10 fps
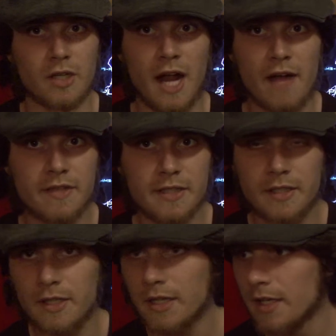HAVOC.
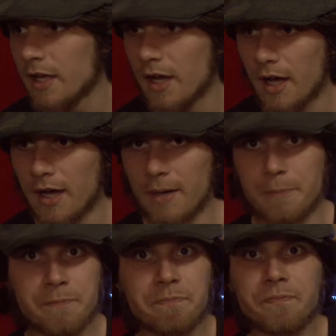
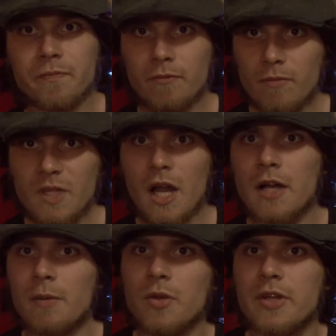A
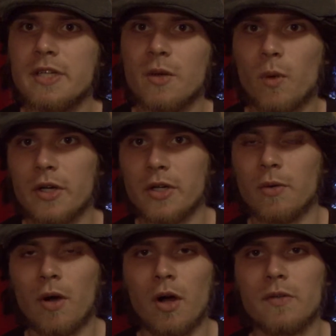couple things I wanted to
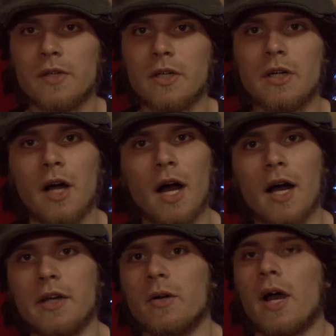go over.
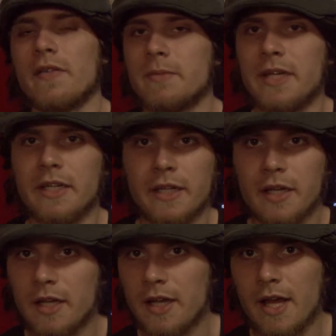I know I haven't made
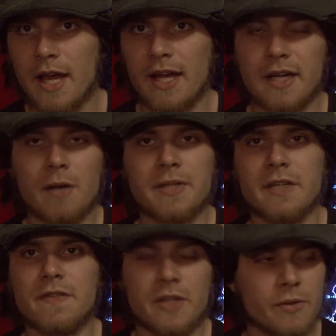an
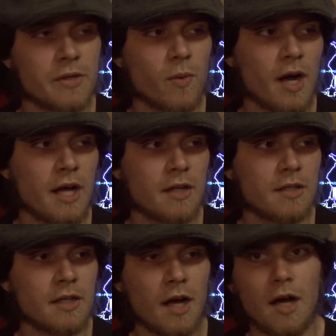update video in a
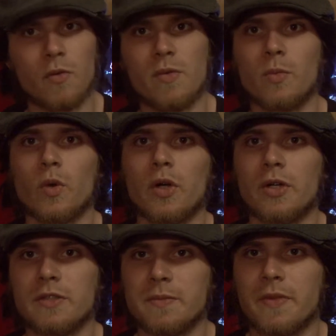while. We've been working
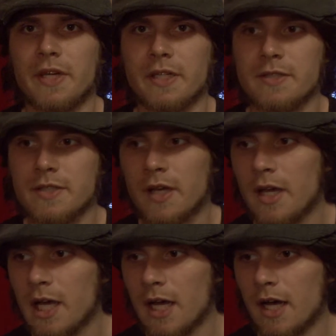on some things.
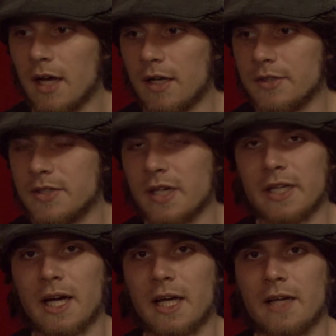Dougie
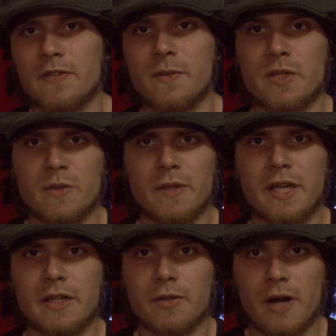and I have especially been
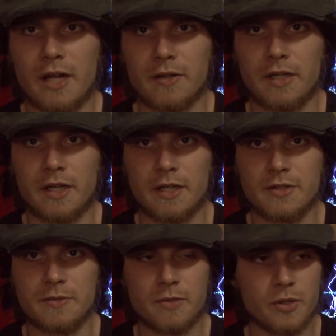kicking around
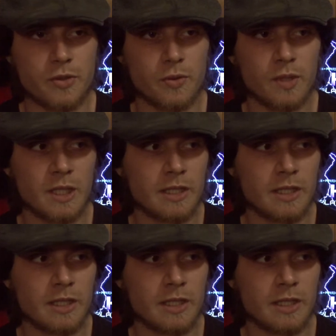some new